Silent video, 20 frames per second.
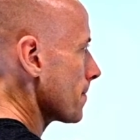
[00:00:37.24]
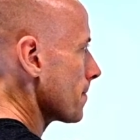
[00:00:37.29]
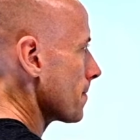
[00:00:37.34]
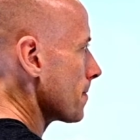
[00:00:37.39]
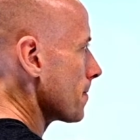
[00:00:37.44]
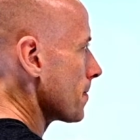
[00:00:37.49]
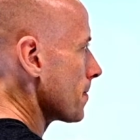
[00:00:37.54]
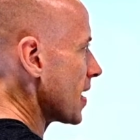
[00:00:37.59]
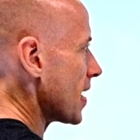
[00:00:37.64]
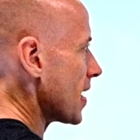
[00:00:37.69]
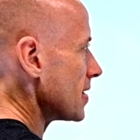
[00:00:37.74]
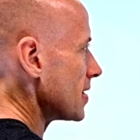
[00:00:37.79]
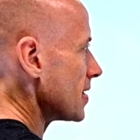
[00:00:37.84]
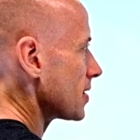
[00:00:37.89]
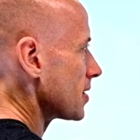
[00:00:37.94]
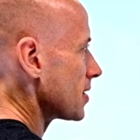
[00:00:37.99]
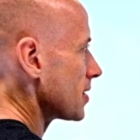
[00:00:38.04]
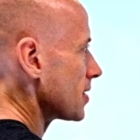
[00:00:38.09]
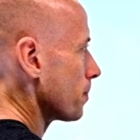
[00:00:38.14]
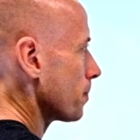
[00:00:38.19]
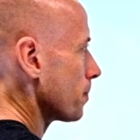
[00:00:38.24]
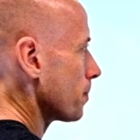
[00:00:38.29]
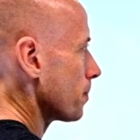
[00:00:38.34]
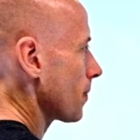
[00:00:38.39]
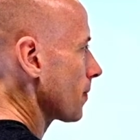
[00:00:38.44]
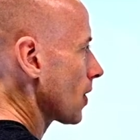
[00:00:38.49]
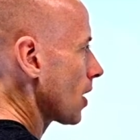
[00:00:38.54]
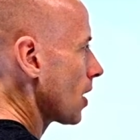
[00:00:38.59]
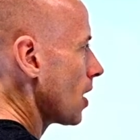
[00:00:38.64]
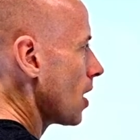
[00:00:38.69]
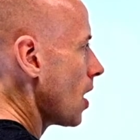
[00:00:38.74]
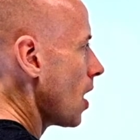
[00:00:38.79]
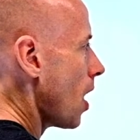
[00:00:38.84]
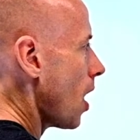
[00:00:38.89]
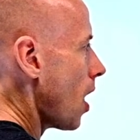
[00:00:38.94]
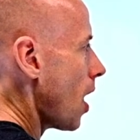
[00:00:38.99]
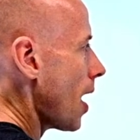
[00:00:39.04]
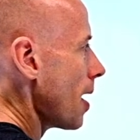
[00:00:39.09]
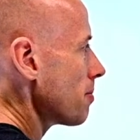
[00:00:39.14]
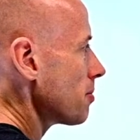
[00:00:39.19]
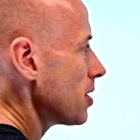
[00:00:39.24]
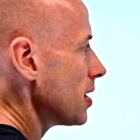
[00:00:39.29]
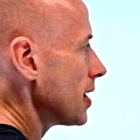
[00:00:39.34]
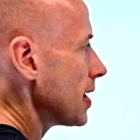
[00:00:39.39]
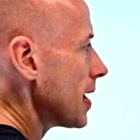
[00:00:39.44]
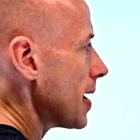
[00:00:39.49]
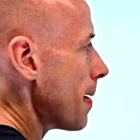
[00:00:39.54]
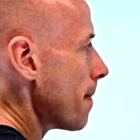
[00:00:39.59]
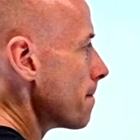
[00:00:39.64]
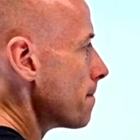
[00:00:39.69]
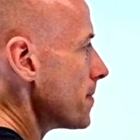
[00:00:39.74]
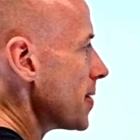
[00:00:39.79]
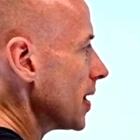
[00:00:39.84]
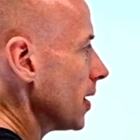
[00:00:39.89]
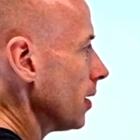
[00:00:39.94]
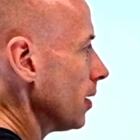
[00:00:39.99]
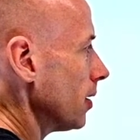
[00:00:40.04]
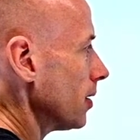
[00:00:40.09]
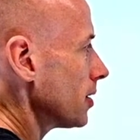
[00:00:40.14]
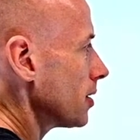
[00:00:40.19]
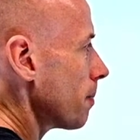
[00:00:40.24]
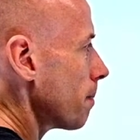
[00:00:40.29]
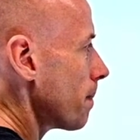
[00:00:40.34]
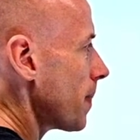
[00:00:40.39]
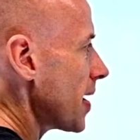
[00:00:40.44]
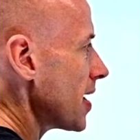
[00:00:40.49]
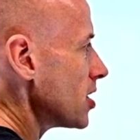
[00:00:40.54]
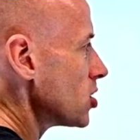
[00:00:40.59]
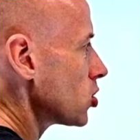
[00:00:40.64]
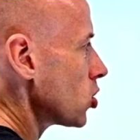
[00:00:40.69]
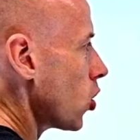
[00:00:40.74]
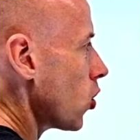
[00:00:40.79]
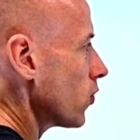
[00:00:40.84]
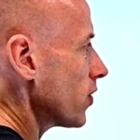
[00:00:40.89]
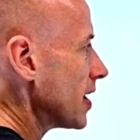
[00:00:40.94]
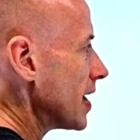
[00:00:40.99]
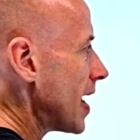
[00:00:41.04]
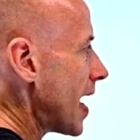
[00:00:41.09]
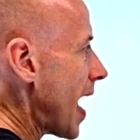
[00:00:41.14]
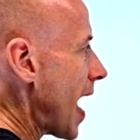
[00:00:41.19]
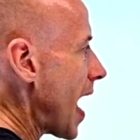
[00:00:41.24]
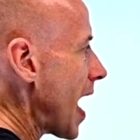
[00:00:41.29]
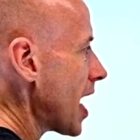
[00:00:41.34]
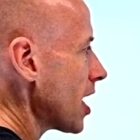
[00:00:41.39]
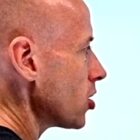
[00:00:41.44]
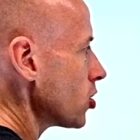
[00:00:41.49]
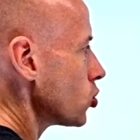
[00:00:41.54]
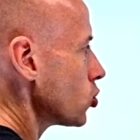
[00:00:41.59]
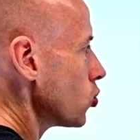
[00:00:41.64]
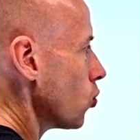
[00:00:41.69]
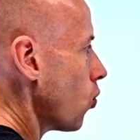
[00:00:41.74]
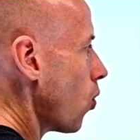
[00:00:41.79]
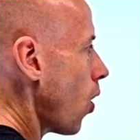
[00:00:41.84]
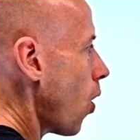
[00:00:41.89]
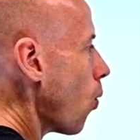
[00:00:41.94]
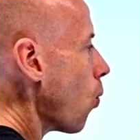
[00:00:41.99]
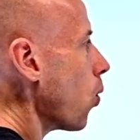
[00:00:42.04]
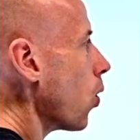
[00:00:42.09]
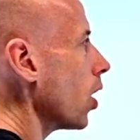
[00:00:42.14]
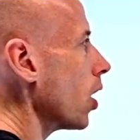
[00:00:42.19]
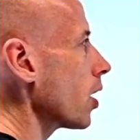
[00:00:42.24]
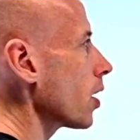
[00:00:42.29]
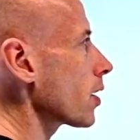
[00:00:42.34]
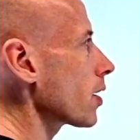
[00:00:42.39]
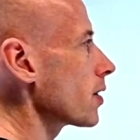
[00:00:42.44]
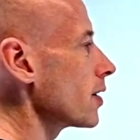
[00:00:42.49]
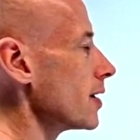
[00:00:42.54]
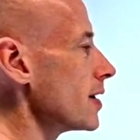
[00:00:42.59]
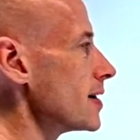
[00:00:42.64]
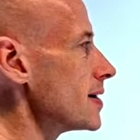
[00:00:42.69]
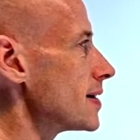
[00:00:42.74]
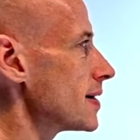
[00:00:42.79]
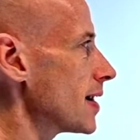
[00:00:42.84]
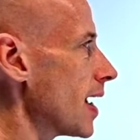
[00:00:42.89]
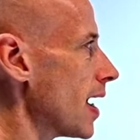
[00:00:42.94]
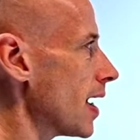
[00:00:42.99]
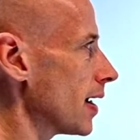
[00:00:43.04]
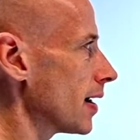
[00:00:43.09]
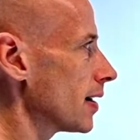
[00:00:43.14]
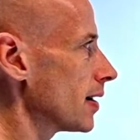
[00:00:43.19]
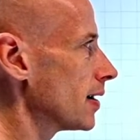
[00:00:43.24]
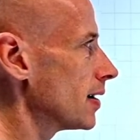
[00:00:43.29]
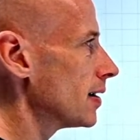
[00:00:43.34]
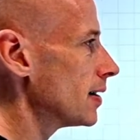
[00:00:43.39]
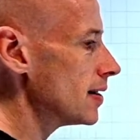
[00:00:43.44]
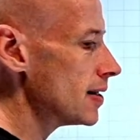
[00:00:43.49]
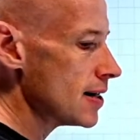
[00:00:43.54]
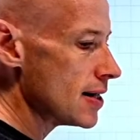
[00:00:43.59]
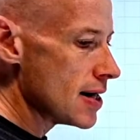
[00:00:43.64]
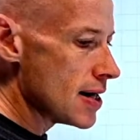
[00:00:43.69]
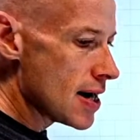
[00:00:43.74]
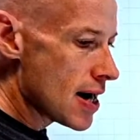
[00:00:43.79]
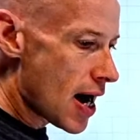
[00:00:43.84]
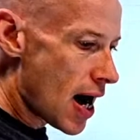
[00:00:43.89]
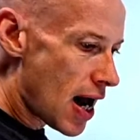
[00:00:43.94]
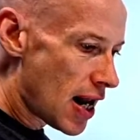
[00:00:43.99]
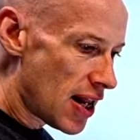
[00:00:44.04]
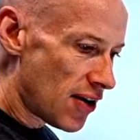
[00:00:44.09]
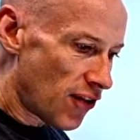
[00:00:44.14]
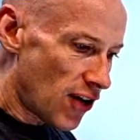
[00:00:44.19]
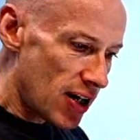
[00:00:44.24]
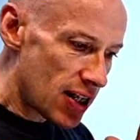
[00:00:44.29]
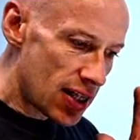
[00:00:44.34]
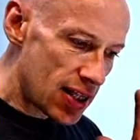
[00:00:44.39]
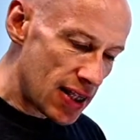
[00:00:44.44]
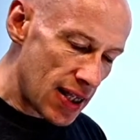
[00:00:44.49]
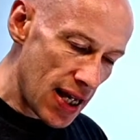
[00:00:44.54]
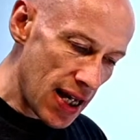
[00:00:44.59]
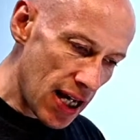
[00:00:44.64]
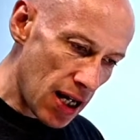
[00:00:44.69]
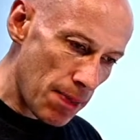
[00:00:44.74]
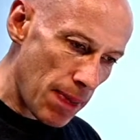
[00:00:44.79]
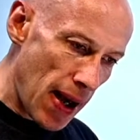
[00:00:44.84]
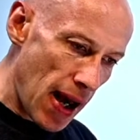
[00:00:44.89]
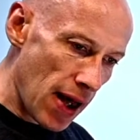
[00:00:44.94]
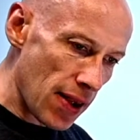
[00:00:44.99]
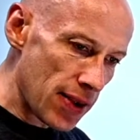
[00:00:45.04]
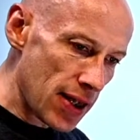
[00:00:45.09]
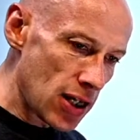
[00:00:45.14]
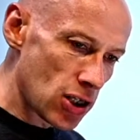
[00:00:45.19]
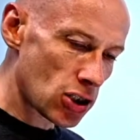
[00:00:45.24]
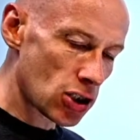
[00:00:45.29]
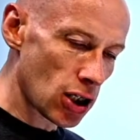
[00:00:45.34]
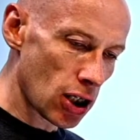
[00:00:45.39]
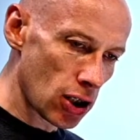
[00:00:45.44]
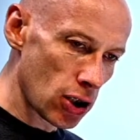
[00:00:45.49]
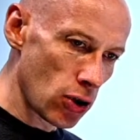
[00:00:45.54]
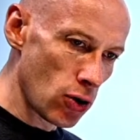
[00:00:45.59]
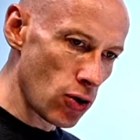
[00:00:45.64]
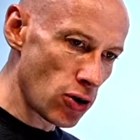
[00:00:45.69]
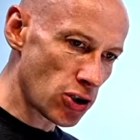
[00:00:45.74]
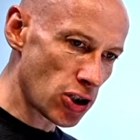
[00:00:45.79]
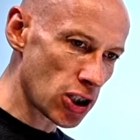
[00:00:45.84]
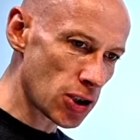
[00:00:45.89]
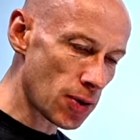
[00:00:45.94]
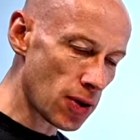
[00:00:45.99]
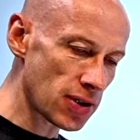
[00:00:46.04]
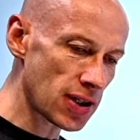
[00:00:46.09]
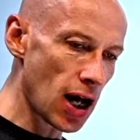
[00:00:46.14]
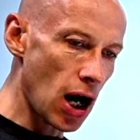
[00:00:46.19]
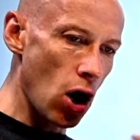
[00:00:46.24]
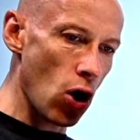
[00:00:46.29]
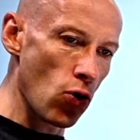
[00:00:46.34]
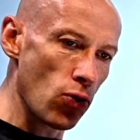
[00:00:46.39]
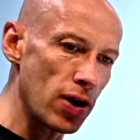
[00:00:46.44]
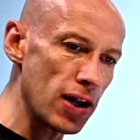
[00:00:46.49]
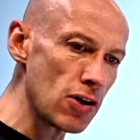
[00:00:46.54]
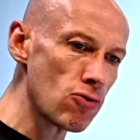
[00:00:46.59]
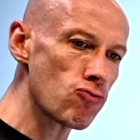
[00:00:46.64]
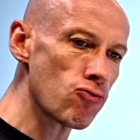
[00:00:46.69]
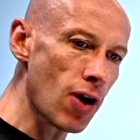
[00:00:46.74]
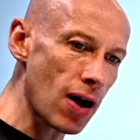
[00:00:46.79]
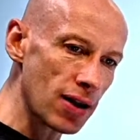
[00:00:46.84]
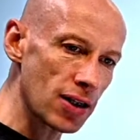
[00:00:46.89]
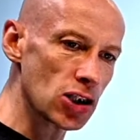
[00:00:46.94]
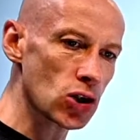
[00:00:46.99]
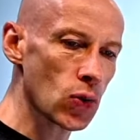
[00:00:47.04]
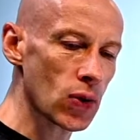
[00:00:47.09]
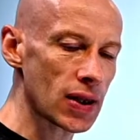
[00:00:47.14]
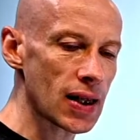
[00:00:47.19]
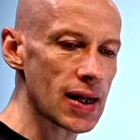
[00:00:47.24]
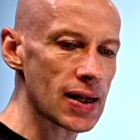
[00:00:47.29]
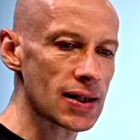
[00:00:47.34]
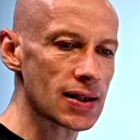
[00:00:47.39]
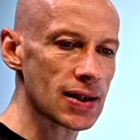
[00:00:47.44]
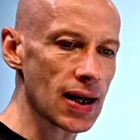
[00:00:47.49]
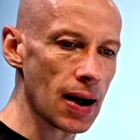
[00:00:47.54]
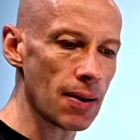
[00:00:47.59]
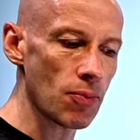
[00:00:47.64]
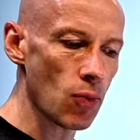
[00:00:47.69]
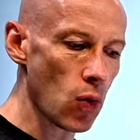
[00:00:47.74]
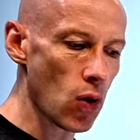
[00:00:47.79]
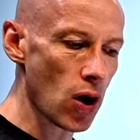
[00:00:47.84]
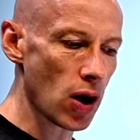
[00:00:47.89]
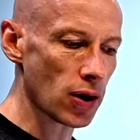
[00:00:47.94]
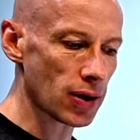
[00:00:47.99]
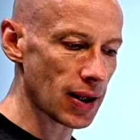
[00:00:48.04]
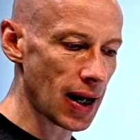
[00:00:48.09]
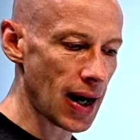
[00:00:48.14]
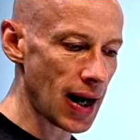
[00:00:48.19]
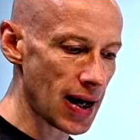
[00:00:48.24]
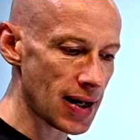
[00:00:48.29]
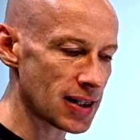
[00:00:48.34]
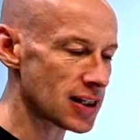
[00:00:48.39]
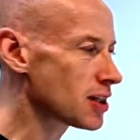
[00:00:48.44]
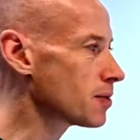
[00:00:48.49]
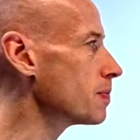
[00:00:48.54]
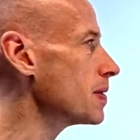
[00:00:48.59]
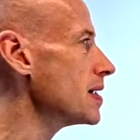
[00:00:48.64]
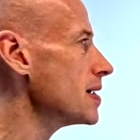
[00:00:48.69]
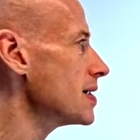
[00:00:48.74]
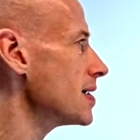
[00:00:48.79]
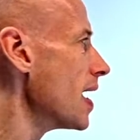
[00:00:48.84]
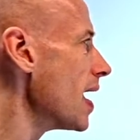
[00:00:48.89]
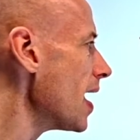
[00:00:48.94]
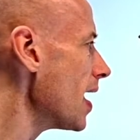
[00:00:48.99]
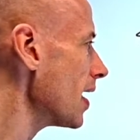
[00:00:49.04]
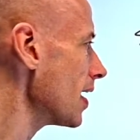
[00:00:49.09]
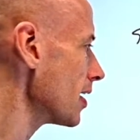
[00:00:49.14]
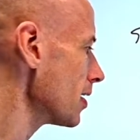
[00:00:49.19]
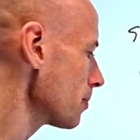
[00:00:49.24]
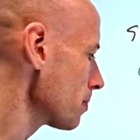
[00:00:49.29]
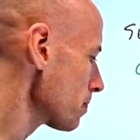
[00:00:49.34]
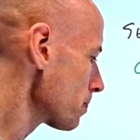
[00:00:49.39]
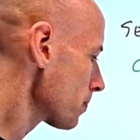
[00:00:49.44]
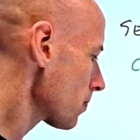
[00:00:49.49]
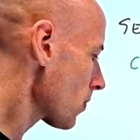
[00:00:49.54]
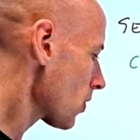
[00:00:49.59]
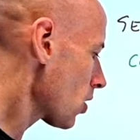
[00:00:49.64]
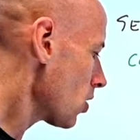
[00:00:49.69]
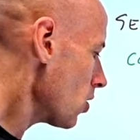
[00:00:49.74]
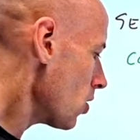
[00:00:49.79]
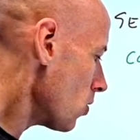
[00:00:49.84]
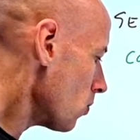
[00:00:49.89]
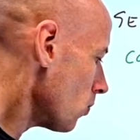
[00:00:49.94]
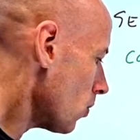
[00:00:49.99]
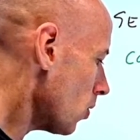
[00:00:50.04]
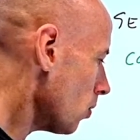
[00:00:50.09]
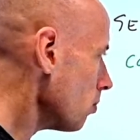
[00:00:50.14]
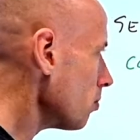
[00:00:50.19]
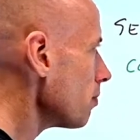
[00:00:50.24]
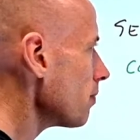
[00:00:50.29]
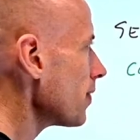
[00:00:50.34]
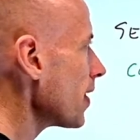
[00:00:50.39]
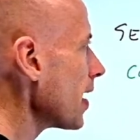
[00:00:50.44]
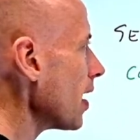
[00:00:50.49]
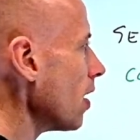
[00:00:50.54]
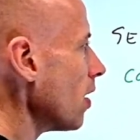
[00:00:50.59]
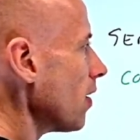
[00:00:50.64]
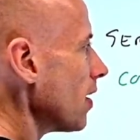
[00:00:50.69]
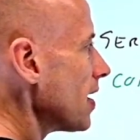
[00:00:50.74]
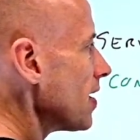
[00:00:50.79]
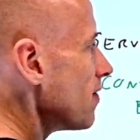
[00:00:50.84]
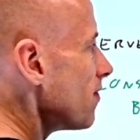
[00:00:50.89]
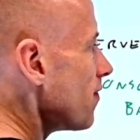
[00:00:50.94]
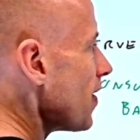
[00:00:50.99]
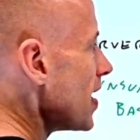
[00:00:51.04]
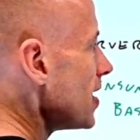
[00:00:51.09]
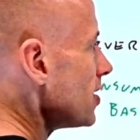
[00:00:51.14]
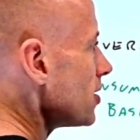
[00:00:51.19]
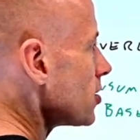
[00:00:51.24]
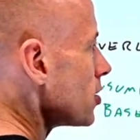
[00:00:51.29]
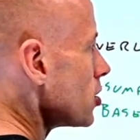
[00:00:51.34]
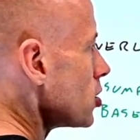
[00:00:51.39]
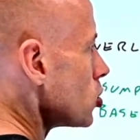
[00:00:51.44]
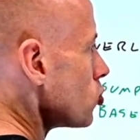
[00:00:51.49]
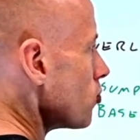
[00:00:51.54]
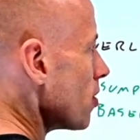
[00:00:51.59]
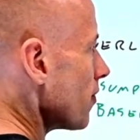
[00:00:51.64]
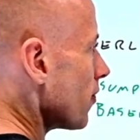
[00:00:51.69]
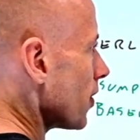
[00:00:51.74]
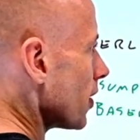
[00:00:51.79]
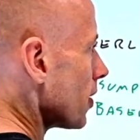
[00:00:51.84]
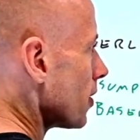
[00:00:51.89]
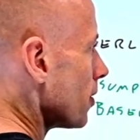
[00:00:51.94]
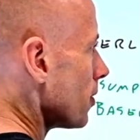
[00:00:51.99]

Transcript: based. I'm going to get billed based on the actual work that is done. And if I think about these solutions, because it only runs when there's some work that has to be done, well, they are event driven.